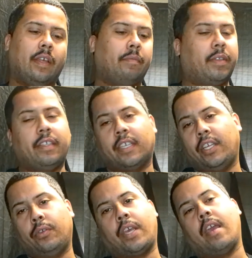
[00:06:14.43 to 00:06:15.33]
they say
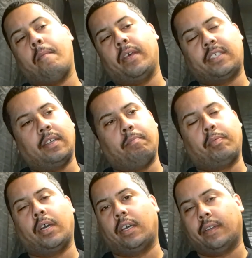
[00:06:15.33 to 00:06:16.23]
you can't miss it,
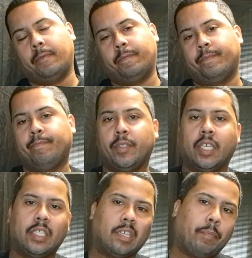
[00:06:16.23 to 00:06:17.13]
but
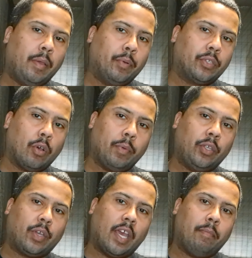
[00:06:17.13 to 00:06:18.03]
some people told me
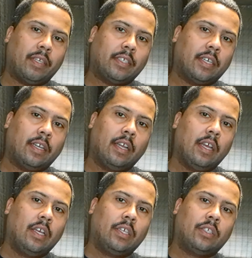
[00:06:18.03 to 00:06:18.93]
you can miss it.
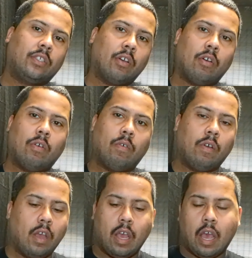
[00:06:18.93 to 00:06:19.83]
So
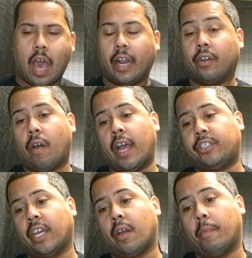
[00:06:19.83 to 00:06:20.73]
I don't know. I
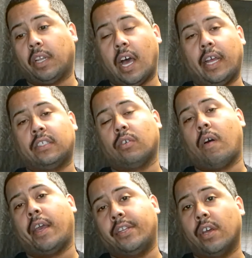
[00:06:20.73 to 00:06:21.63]
check them a lot, so
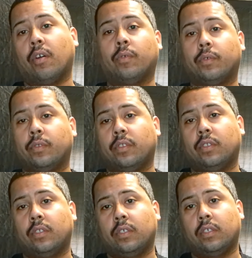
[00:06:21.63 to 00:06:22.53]
I know
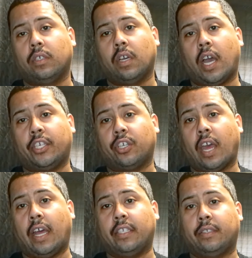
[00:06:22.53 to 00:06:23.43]
I should have
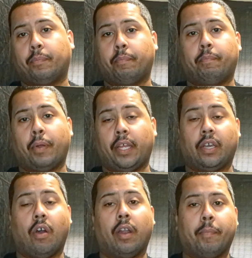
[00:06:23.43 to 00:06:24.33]
at least probably
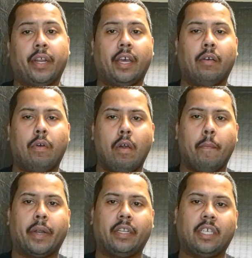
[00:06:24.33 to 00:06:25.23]
caught it by now,
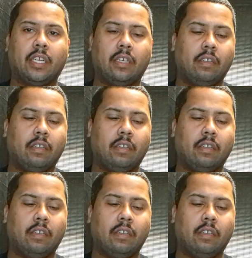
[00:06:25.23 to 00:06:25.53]
but I didn't.